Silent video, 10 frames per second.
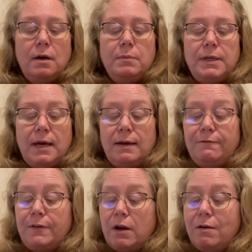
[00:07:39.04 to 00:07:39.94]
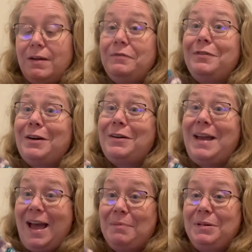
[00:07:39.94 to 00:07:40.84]
But yeah, very, very
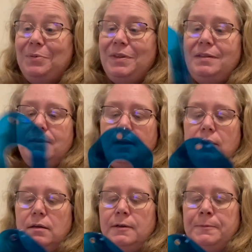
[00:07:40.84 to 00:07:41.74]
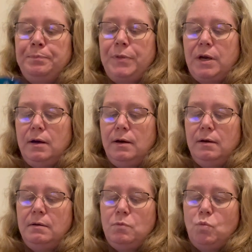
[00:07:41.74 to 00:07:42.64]
happy with this sock.
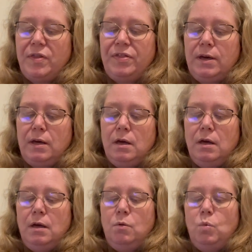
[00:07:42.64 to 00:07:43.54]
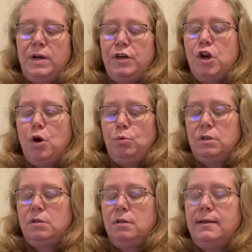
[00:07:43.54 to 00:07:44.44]
Um, one thing, one
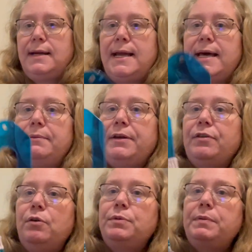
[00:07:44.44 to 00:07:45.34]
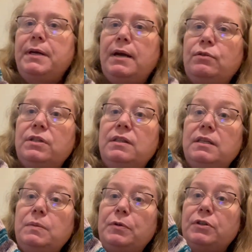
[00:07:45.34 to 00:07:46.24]
note that I had about the Homespun House,
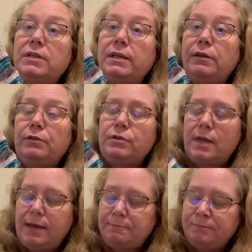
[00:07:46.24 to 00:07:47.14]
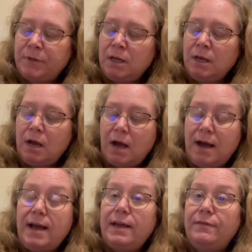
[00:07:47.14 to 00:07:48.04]
this particular skein.
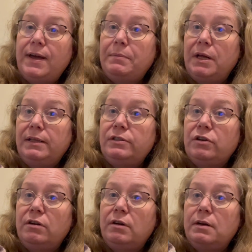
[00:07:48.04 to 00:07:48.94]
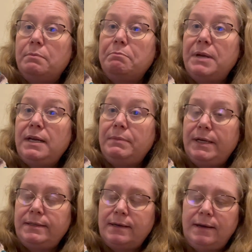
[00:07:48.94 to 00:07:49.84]
I have had Molly's yarn many,
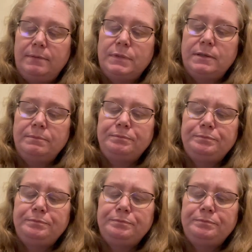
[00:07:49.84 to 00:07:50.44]
many times.